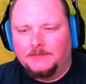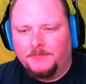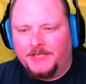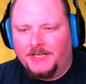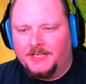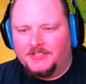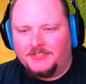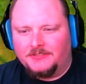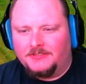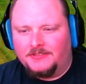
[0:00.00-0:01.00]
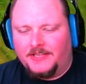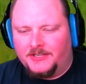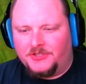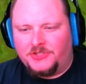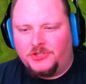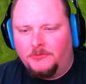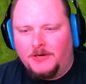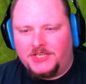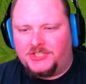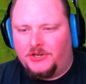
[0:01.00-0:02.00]
because there's so
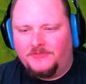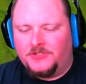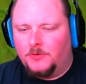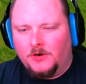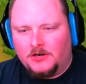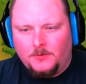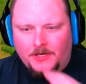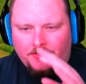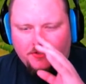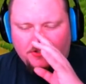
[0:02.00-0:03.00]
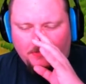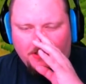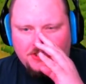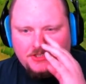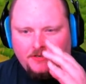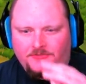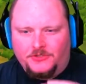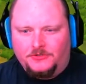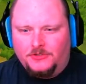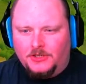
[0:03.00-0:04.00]
much stuff to work with and so much stuff
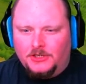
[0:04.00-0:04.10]
to